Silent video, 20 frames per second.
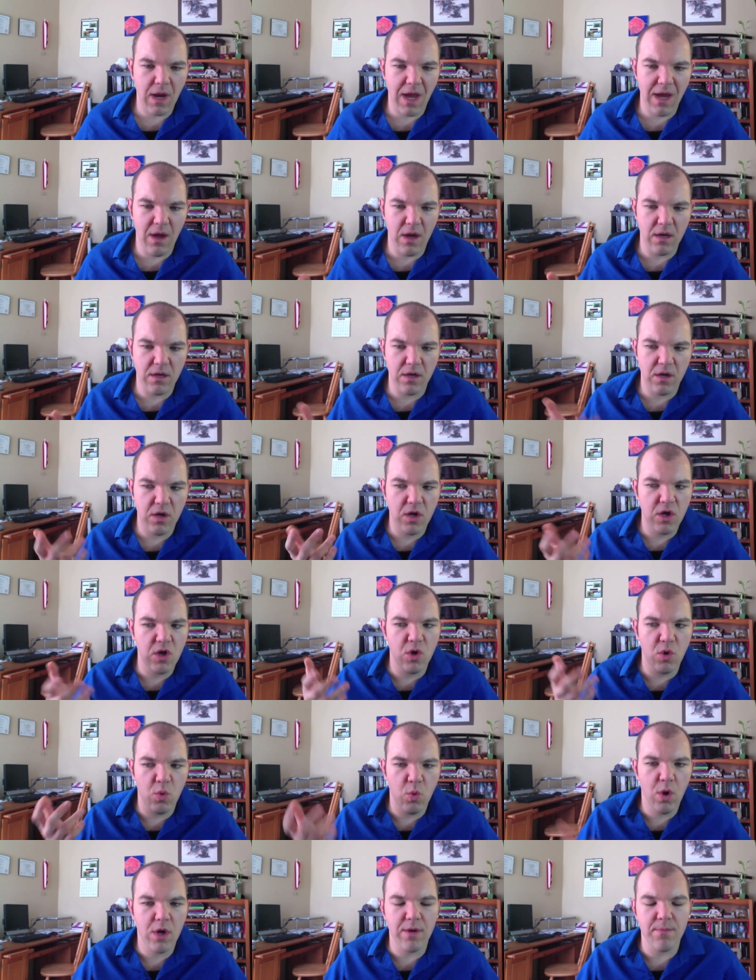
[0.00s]
and you
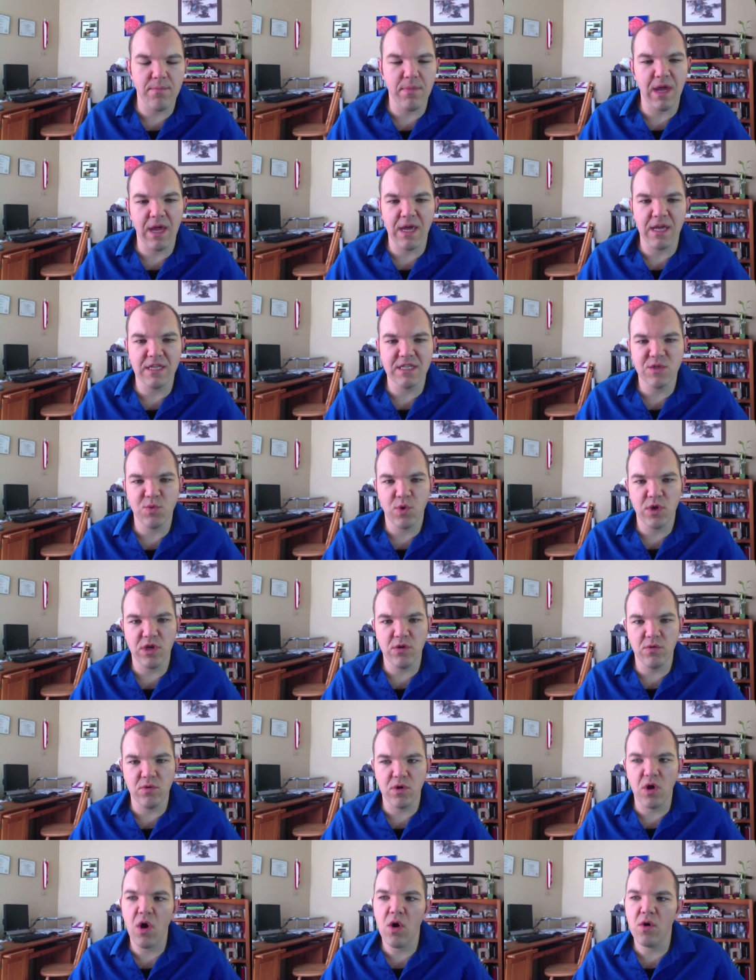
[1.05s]
know what it means when
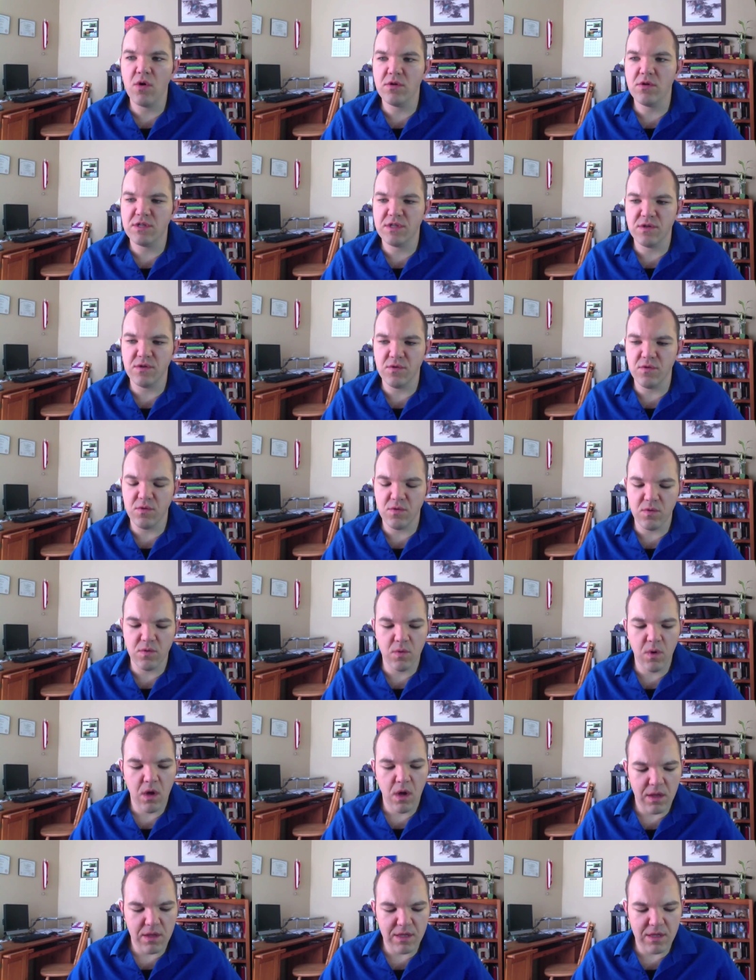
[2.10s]
you go to